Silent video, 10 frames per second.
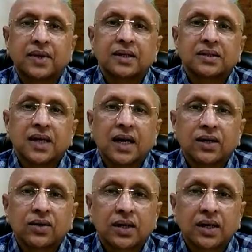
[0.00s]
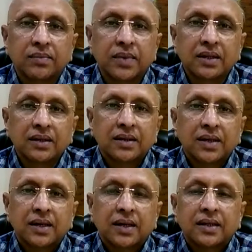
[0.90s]
inside your cabin,
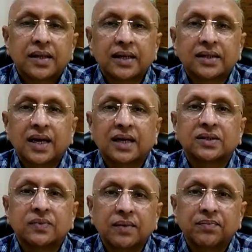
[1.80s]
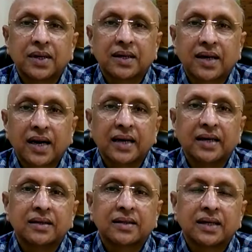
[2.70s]
they start weeping,
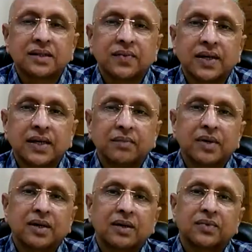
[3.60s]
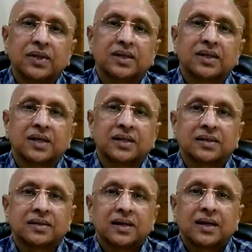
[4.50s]
crying. That is very typical with the
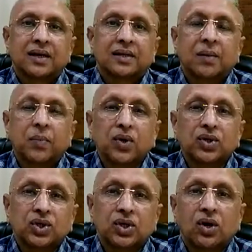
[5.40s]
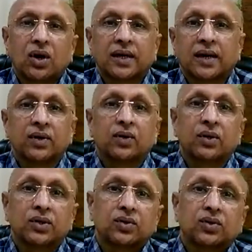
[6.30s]
children. they post a lot. I will
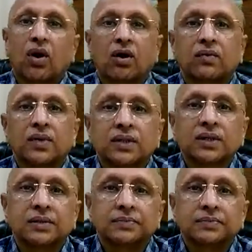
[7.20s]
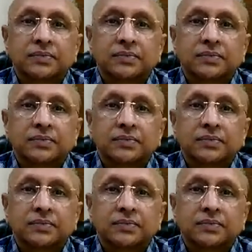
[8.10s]
going to talk with the